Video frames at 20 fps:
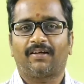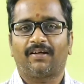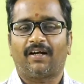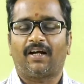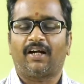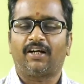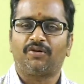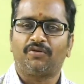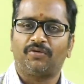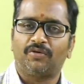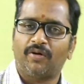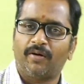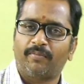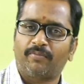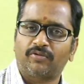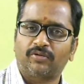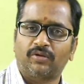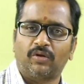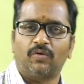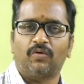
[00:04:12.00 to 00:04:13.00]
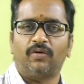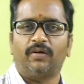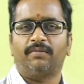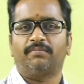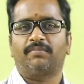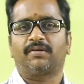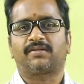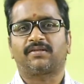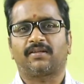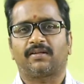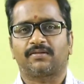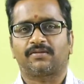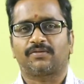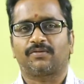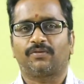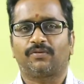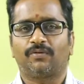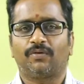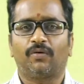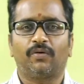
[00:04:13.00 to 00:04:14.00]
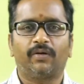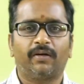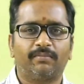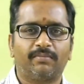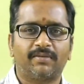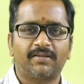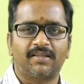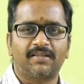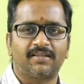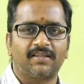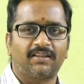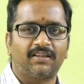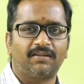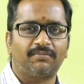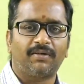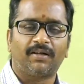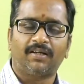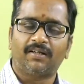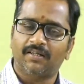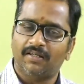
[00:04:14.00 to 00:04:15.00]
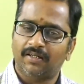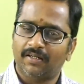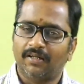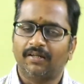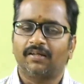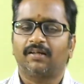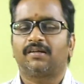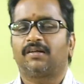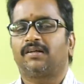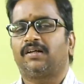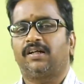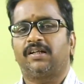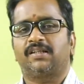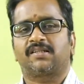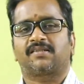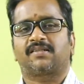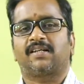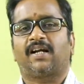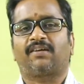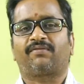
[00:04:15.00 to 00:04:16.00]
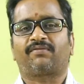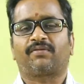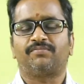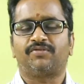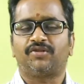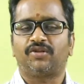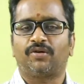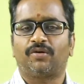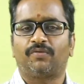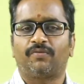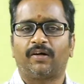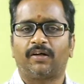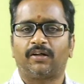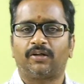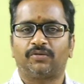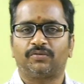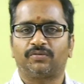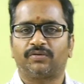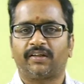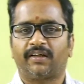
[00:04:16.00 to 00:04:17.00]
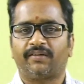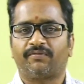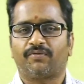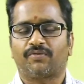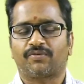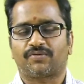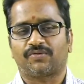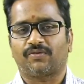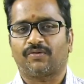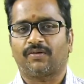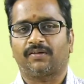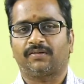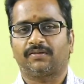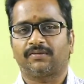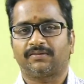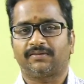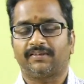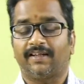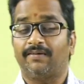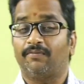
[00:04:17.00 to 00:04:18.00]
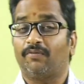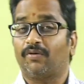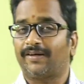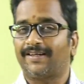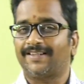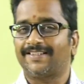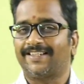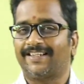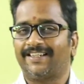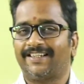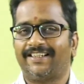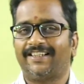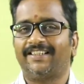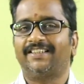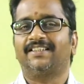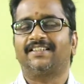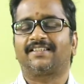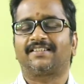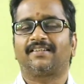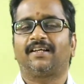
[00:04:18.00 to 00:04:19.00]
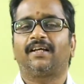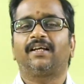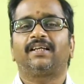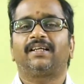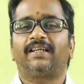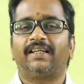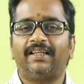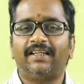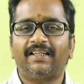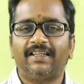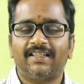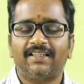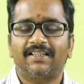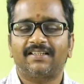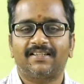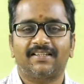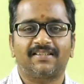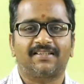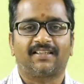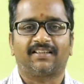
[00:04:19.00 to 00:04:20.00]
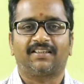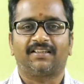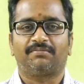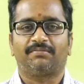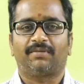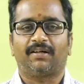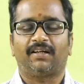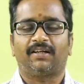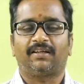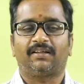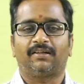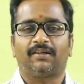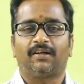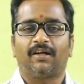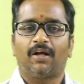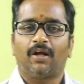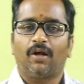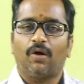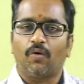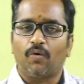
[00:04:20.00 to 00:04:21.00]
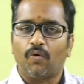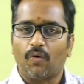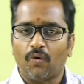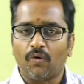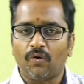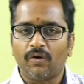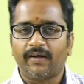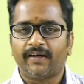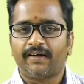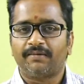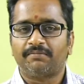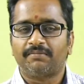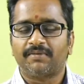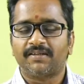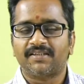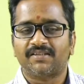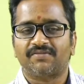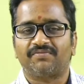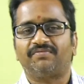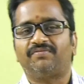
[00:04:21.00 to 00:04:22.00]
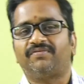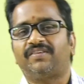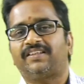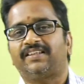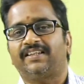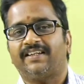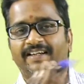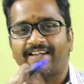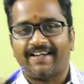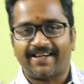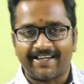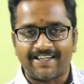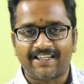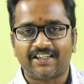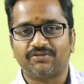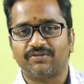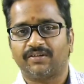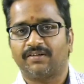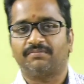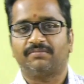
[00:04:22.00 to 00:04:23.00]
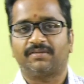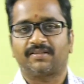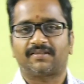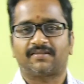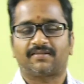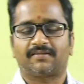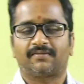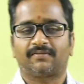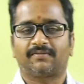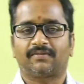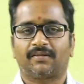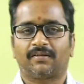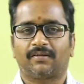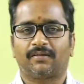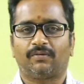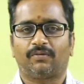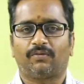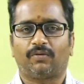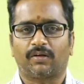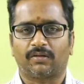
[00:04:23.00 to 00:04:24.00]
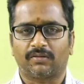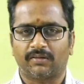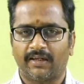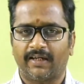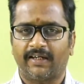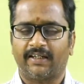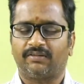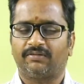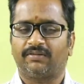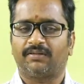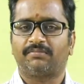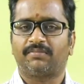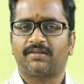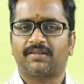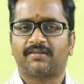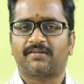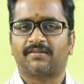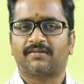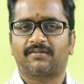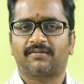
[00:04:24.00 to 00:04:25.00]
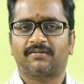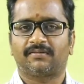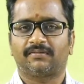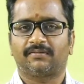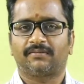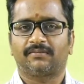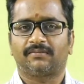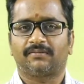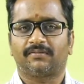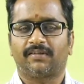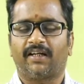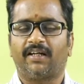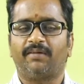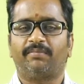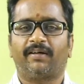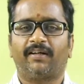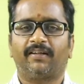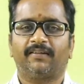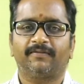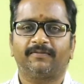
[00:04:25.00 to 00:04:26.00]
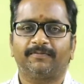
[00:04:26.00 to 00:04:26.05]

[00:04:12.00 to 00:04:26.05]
And you know about the whole numbers also. Whole numbers is nothing but it start from 0, 1, 2, 3, 4 so on. Then what is an integers? Integers is nothing but whole numbers with negative numbers. What are the negative numbers? Anybody?